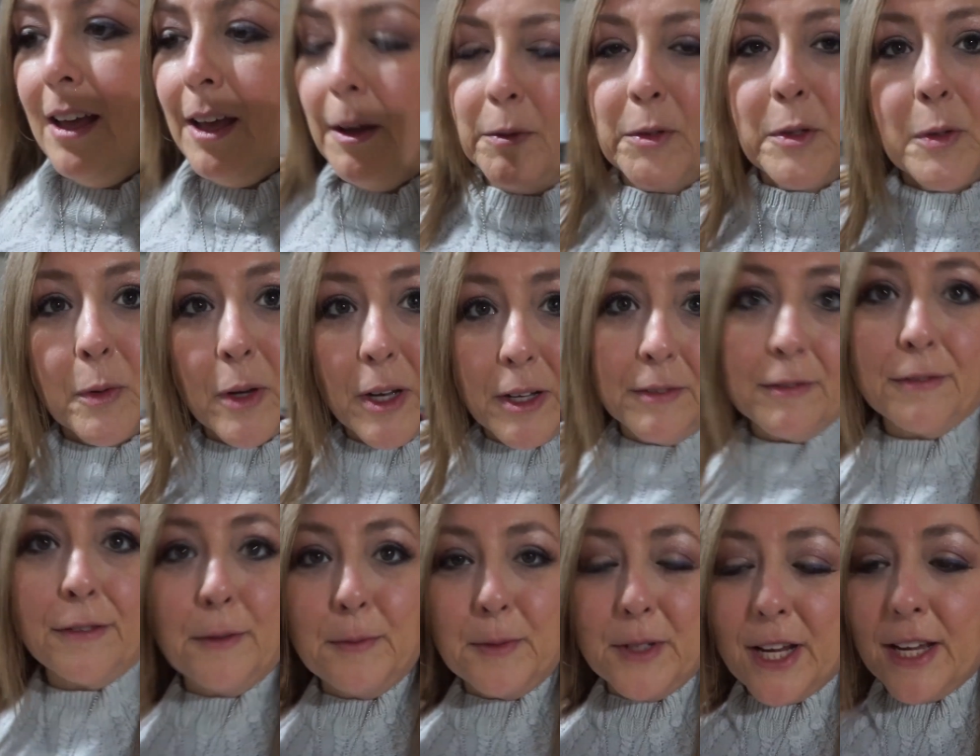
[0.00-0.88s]
I'm sweating
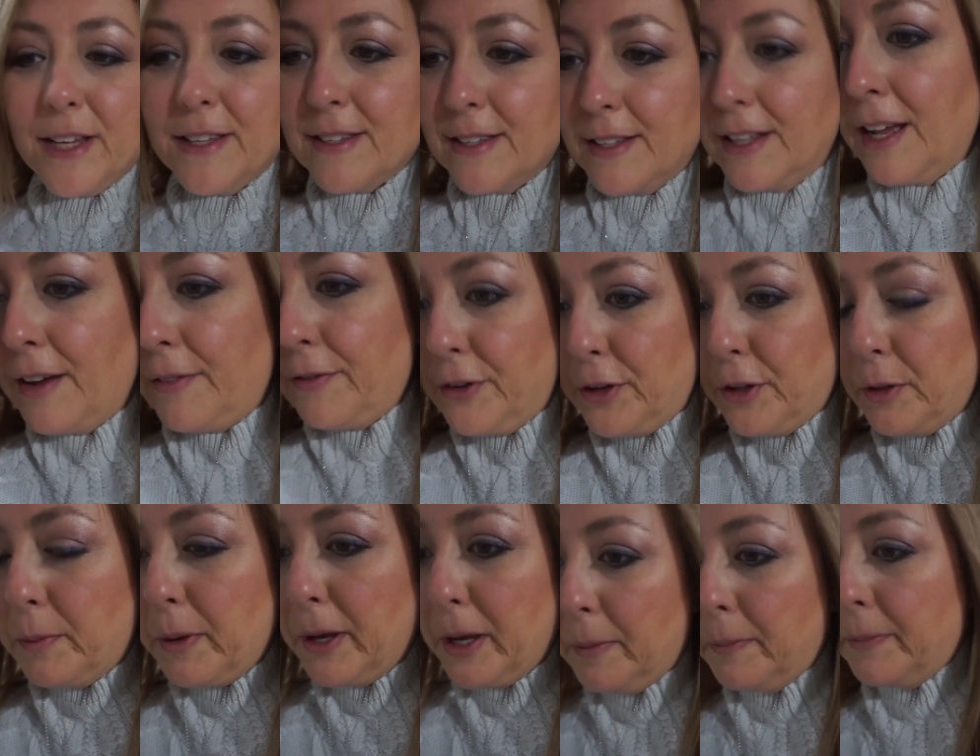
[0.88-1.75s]
from chasing after
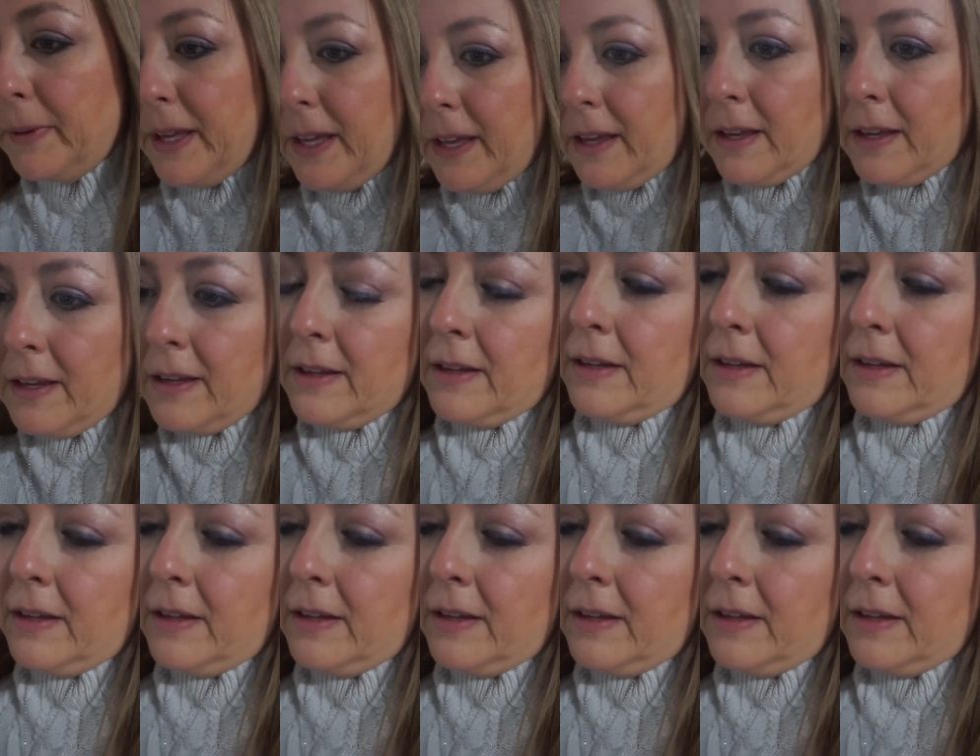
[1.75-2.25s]
the puppy.